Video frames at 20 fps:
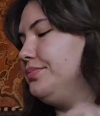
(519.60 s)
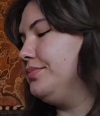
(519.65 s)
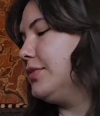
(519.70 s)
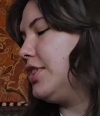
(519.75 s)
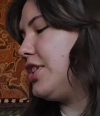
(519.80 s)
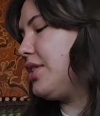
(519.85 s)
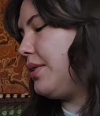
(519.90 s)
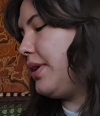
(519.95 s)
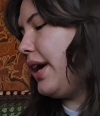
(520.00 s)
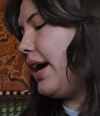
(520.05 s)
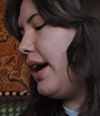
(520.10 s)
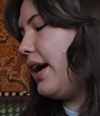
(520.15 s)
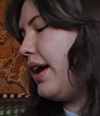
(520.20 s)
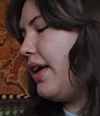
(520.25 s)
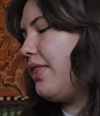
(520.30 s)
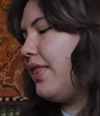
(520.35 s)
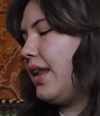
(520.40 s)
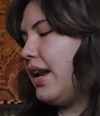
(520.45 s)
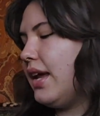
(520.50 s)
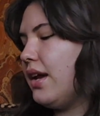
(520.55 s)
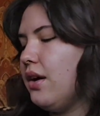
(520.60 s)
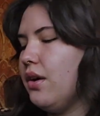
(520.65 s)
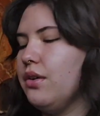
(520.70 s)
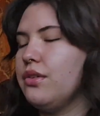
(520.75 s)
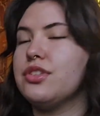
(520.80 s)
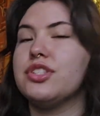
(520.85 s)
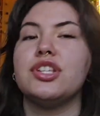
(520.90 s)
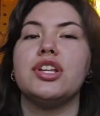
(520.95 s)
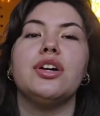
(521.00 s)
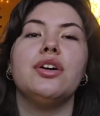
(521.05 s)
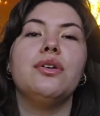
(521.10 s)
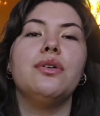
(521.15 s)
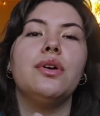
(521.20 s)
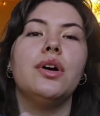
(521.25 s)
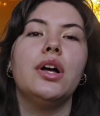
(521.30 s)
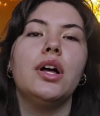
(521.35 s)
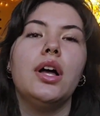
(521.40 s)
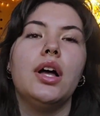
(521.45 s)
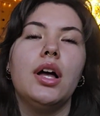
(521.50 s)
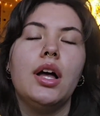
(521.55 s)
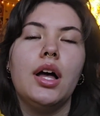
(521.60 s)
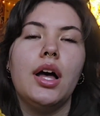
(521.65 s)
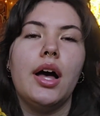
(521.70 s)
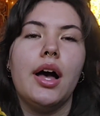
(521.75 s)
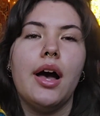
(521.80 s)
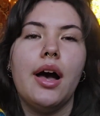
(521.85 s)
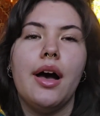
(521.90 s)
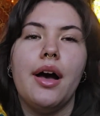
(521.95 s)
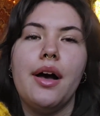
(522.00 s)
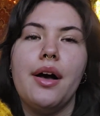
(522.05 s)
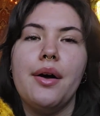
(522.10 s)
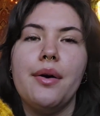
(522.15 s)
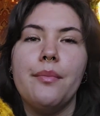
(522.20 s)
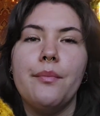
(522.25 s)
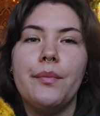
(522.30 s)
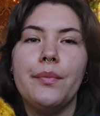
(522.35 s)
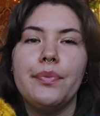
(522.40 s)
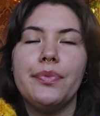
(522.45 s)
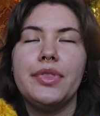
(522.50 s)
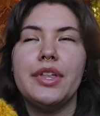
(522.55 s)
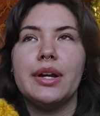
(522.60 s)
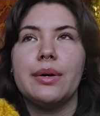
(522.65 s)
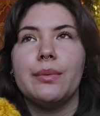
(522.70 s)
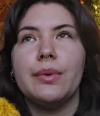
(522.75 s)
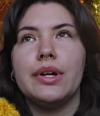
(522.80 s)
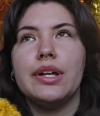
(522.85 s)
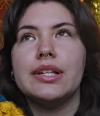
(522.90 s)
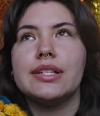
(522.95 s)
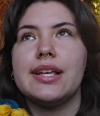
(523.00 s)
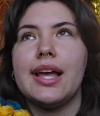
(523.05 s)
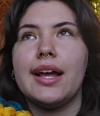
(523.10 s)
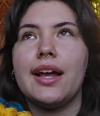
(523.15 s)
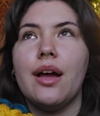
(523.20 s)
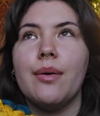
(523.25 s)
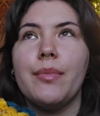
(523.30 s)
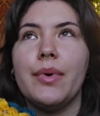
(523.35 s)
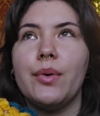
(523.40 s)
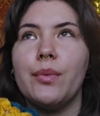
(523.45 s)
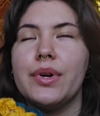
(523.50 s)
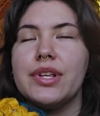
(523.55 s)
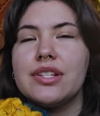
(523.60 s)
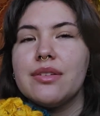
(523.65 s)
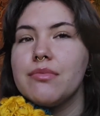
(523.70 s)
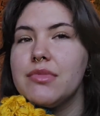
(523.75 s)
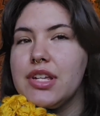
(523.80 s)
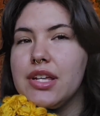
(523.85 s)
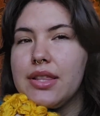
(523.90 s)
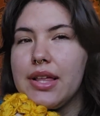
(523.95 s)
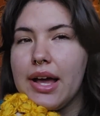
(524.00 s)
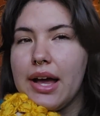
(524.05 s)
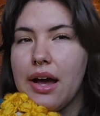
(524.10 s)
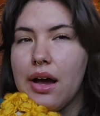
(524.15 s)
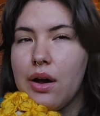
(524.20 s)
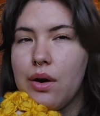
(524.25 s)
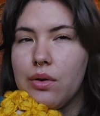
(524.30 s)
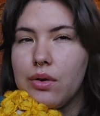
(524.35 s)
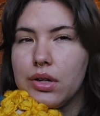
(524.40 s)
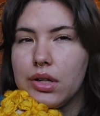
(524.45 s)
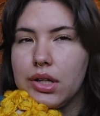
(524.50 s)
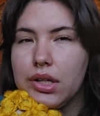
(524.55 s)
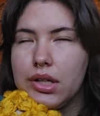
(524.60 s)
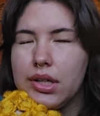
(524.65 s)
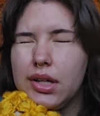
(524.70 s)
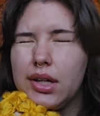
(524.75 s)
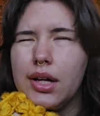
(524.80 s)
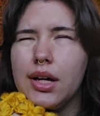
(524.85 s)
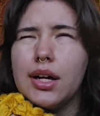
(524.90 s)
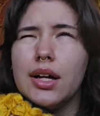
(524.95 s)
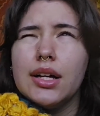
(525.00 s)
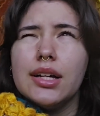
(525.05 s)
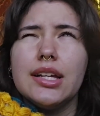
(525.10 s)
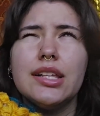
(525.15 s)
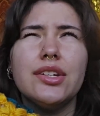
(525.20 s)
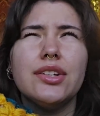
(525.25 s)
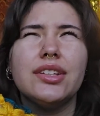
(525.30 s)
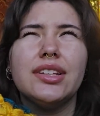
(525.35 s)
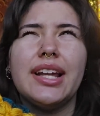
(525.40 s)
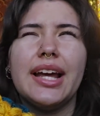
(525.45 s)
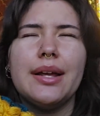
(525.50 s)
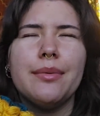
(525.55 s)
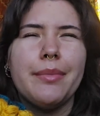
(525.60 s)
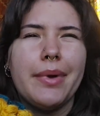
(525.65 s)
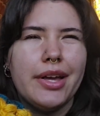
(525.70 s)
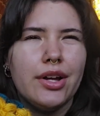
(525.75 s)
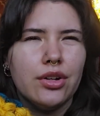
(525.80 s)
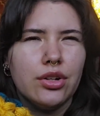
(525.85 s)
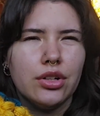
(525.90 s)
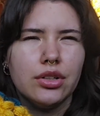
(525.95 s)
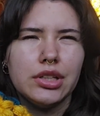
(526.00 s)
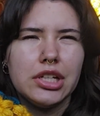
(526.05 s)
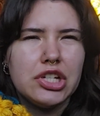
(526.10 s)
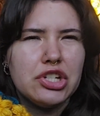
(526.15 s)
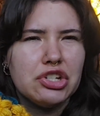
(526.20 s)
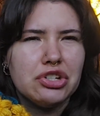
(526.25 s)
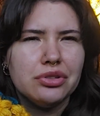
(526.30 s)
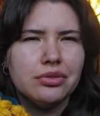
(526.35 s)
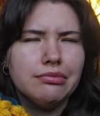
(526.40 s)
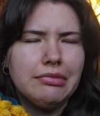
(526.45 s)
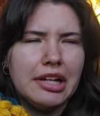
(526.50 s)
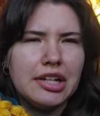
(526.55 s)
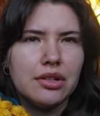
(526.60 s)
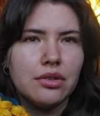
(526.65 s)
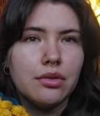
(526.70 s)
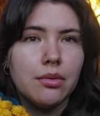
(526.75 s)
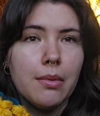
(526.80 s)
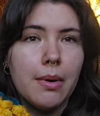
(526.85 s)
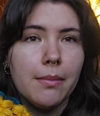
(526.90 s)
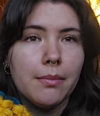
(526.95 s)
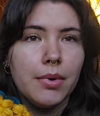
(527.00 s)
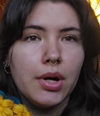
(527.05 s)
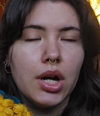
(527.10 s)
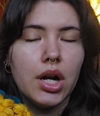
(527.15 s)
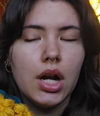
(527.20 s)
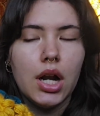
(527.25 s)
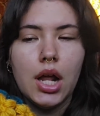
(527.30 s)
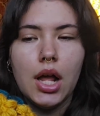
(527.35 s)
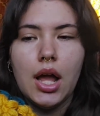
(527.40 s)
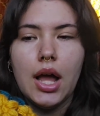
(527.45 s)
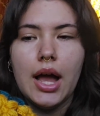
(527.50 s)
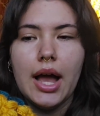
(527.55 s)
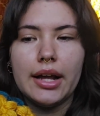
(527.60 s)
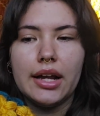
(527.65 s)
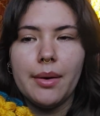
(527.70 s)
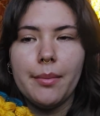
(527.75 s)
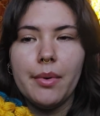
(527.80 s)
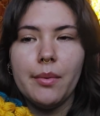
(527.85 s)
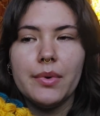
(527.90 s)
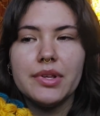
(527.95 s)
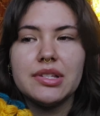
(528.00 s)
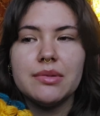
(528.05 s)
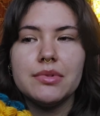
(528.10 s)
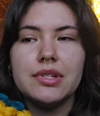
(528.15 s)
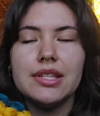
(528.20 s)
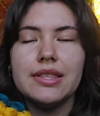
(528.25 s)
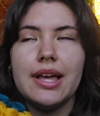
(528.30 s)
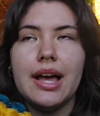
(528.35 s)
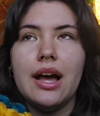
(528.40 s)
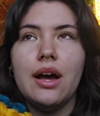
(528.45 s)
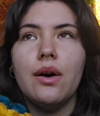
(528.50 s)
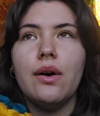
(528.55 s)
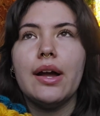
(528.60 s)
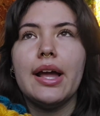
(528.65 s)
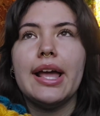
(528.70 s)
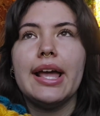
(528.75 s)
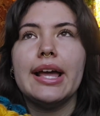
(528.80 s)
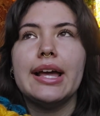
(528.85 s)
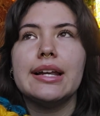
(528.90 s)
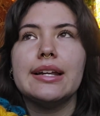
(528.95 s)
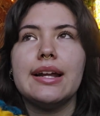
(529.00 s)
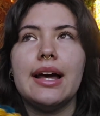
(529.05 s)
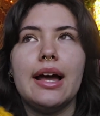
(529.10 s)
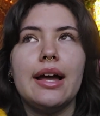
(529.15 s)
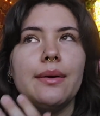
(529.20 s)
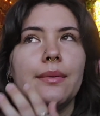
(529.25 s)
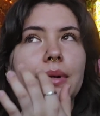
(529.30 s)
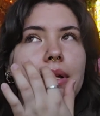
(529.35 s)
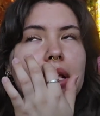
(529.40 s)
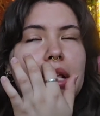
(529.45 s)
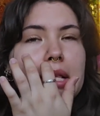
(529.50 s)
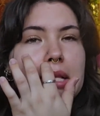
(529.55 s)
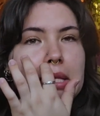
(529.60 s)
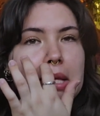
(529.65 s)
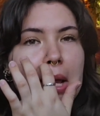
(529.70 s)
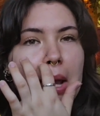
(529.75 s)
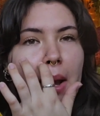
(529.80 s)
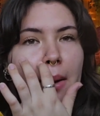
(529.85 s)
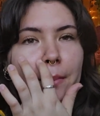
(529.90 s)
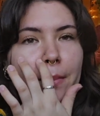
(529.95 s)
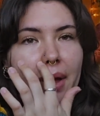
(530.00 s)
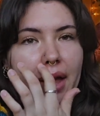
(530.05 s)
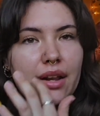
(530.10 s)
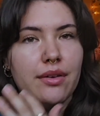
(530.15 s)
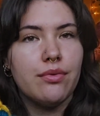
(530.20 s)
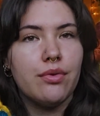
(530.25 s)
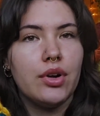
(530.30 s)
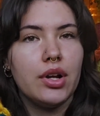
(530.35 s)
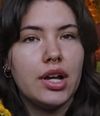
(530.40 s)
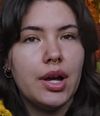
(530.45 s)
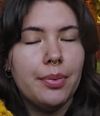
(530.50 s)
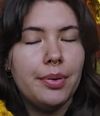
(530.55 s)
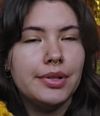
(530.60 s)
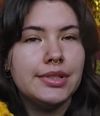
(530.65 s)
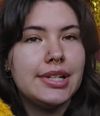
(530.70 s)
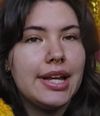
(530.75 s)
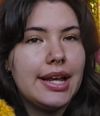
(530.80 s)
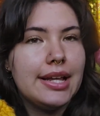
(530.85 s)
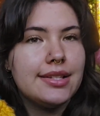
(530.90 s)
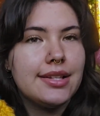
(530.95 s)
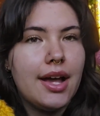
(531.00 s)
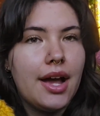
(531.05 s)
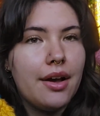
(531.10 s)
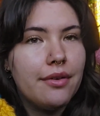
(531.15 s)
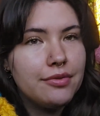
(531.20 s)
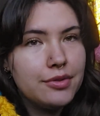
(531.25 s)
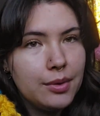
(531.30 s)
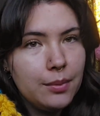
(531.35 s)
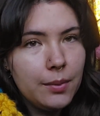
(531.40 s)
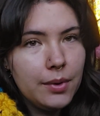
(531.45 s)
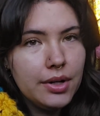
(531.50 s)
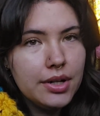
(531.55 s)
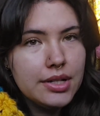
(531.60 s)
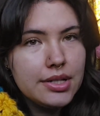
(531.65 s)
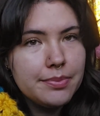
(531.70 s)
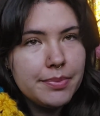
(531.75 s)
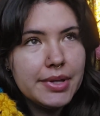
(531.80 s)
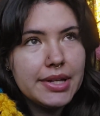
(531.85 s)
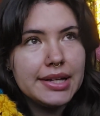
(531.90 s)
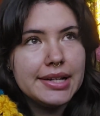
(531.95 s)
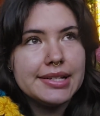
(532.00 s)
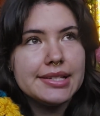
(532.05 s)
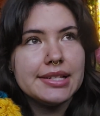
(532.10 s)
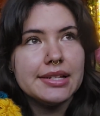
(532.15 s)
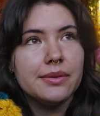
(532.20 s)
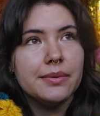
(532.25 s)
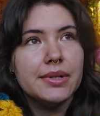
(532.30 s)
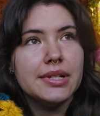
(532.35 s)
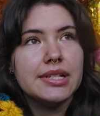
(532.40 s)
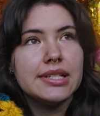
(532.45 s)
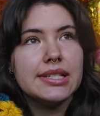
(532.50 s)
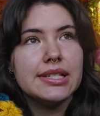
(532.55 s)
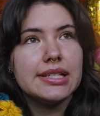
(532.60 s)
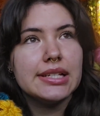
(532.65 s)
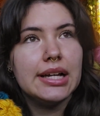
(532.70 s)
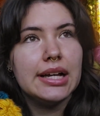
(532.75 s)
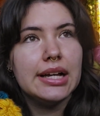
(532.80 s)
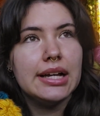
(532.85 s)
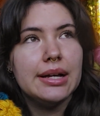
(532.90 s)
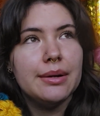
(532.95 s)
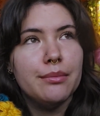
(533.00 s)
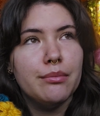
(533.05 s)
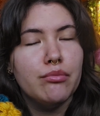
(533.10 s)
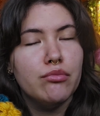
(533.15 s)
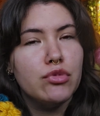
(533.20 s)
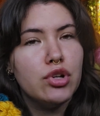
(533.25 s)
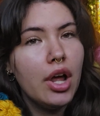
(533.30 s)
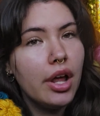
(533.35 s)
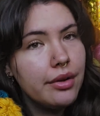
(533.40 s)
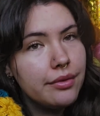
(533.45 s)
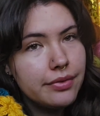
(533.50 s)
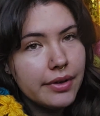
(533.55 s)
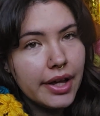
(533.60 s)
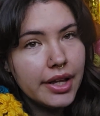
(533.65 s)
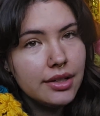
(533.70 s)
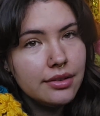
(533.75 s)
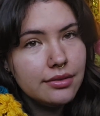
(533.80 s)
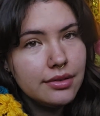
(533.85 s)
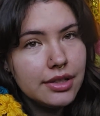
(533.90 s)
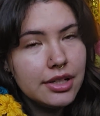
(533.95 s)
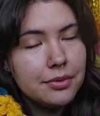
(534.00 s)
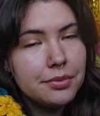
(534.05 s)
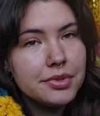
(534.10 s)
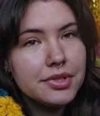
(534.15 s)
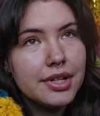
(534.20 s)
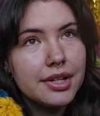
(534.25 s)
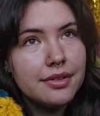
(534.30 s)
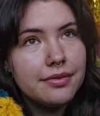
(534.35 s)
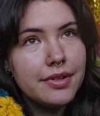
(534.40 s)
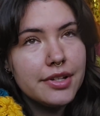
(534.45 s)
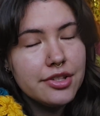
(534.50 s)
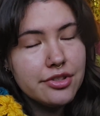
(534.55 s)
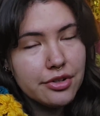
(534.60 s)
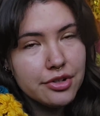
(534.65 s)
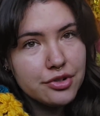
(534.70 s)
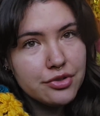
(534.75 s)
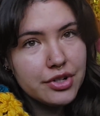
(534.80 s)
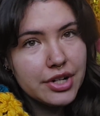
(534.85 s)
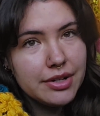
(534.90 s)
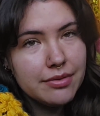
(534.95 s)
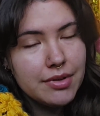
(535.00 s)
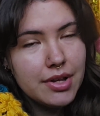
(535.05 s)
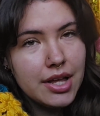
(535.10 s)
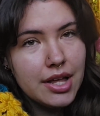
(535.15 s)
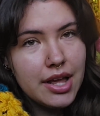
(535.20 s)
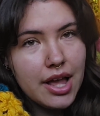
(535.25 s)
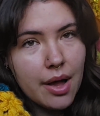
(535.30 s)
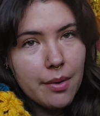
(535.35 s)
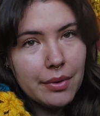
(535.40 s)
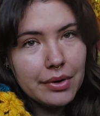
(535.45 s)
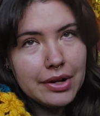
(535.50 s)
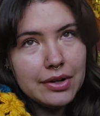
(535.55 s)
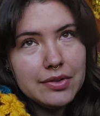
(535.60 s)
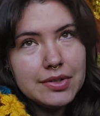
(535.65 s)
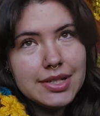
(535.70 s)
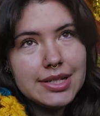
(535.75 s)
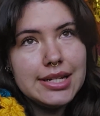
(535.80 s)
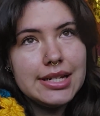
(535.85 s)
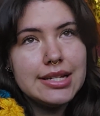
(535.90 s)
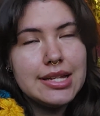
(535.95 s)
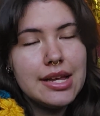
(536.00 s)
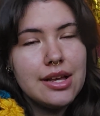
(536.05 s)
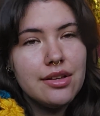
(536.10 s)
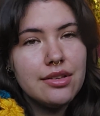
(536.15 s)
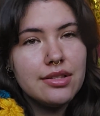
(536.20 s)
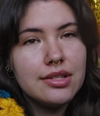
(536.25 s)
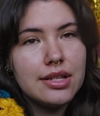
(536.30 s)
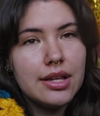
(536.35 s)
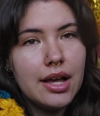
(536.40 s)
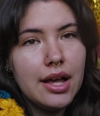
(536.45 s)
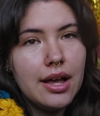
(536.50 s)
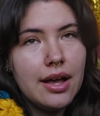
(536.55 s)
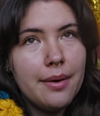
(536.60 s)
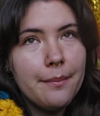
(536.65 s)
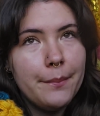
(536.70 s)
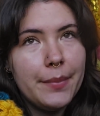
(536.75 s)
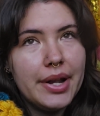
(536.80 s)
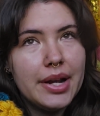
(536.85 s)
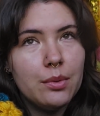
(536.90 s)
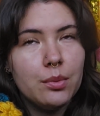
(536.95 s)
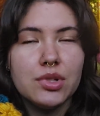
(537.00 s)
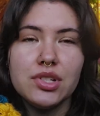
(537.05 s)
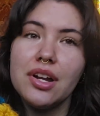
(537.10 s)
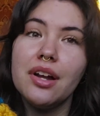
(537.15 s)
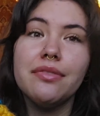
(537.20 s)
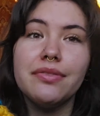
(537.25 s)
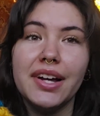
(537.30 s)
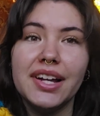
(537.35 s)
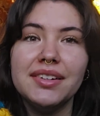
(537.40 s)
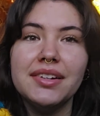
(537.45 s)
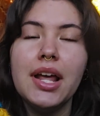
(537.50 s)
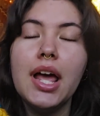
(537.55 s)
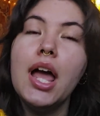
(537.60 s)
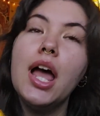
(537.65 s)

So yeah, and then I also, I got my wisdom teeth out, either late May or early June, I don't remember. I got my wisdom teeth out, and I was in bed for a couple of days afterwards because it was, not fun. It was not a fun surgery. I won't go into details, but it was not fun.